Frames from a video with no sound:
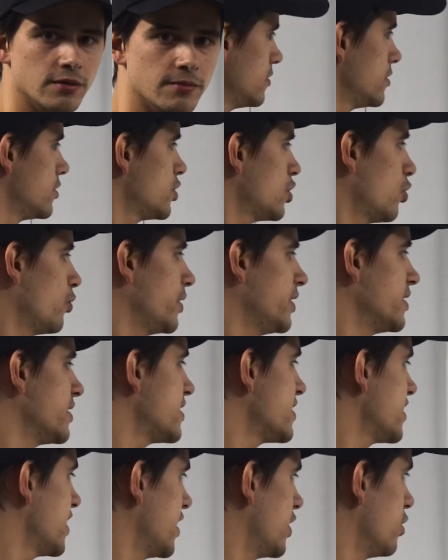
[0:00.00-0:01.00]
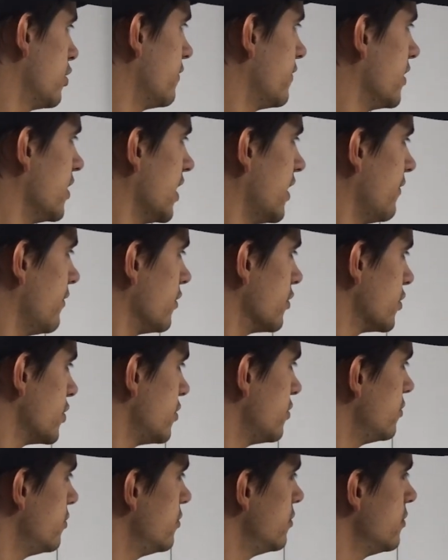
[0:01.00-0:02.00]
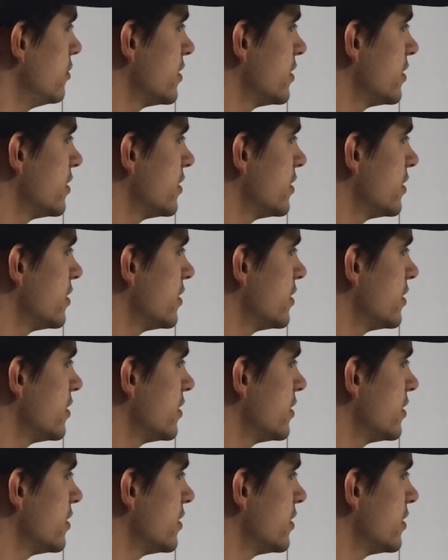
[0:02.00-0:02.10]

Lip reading: So instead of a level 2,